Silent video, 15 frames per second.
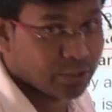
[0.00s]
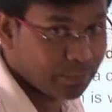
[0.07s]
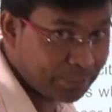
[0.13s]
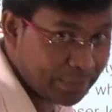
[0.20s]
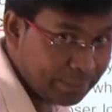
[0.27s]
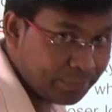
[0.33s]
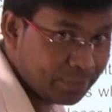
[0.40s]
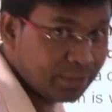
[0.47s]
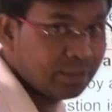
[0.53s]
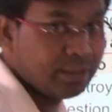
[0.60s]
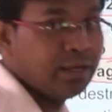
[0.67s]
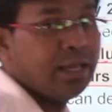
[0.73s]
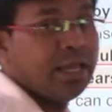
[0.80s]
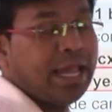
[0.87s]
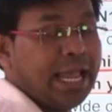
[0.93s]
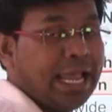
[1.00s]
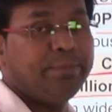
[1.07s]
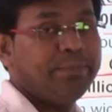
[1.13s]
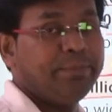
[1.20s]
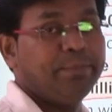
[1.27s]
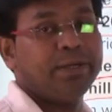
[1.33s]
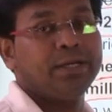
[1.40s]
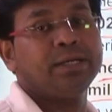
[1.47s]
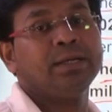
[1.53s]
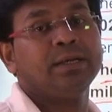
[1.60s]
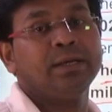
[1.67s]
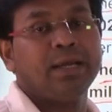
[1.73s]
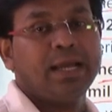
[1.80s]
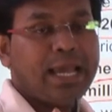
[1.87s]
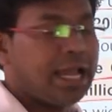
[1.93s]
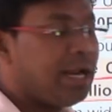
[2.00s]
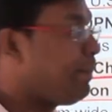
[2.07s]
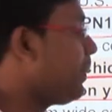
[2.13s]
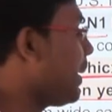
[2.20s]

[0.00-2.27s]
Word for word: of people, animal and